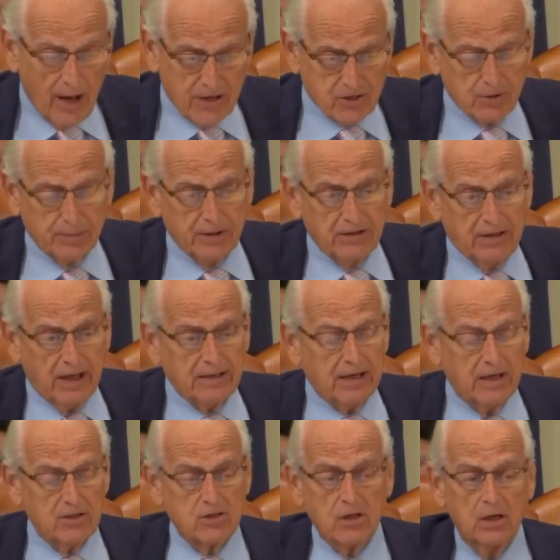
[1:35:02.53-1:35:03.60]
possibly
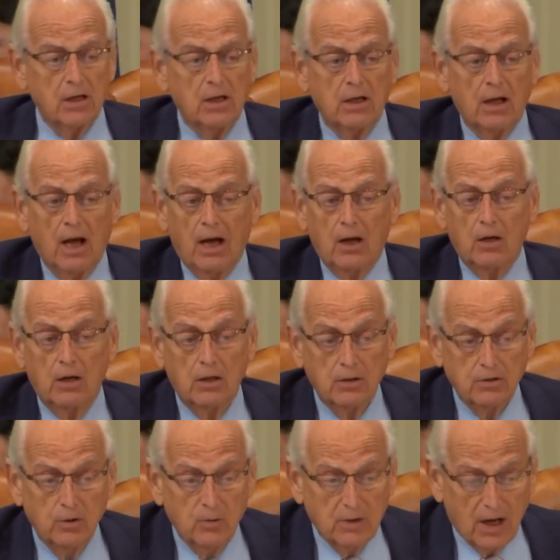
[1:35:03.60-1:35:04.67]
decades. Now,
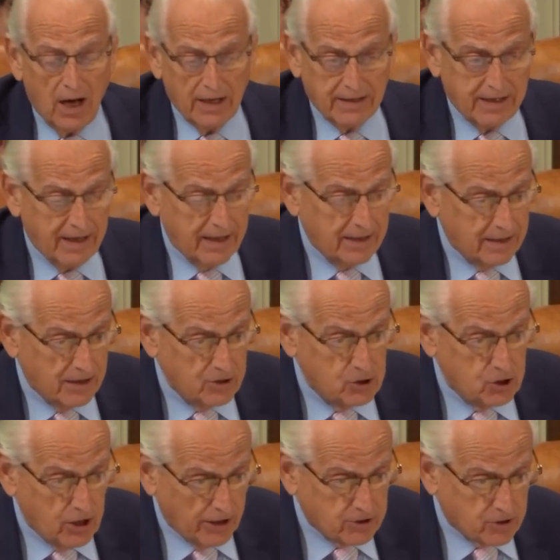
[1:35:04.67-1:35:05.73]
you and I can't
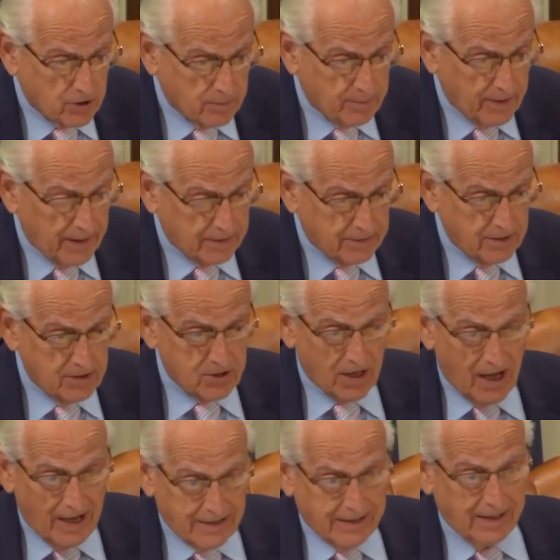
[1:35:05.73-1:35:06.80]
conjecture about this.
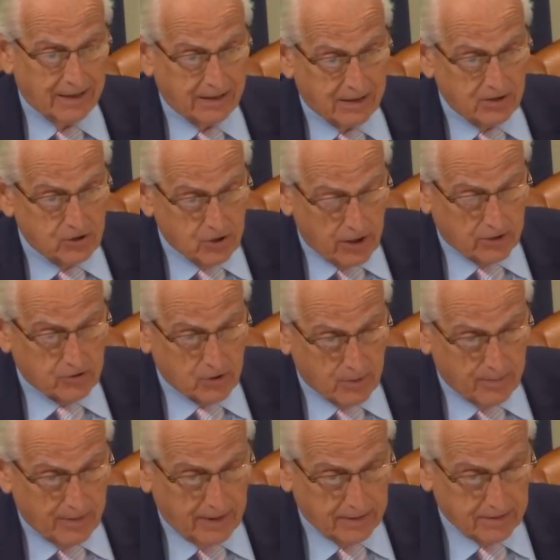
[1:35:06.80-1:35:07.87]
I can't conjecture
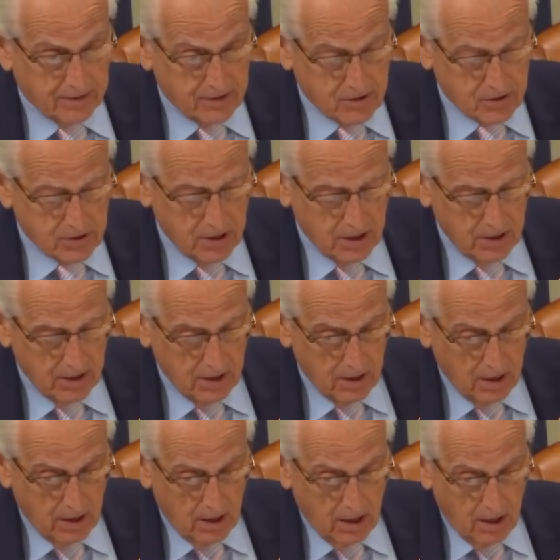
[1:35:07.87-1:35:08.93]
about this.
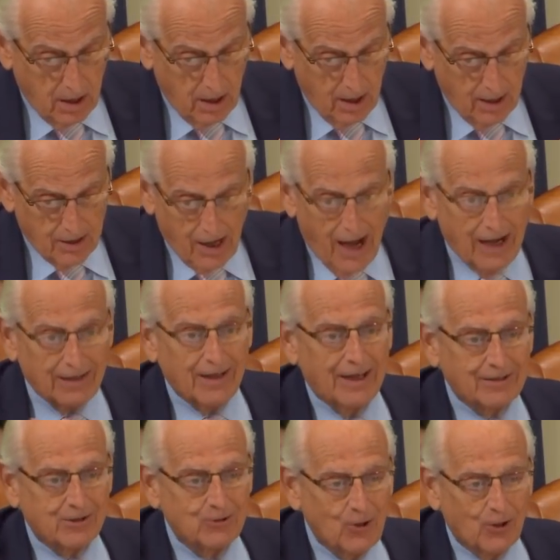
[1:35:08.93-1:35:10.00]
I'd
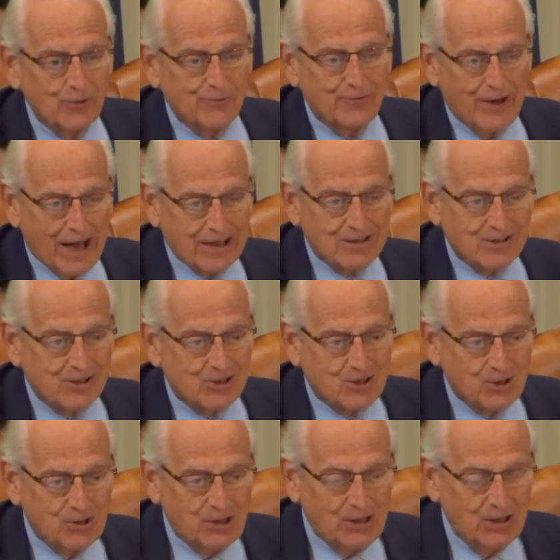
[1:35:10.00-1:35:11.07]
like to know the facts to
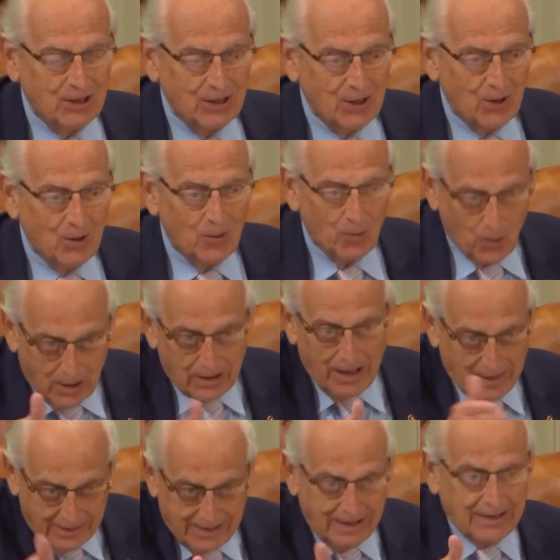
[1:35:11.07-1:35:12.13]
see what
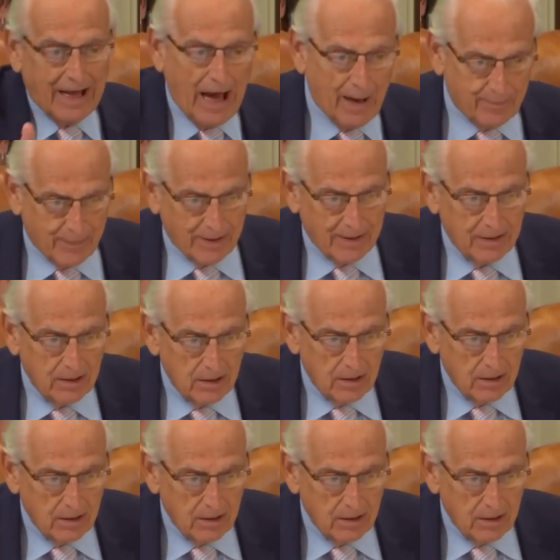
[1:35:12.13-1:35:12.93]
did happen.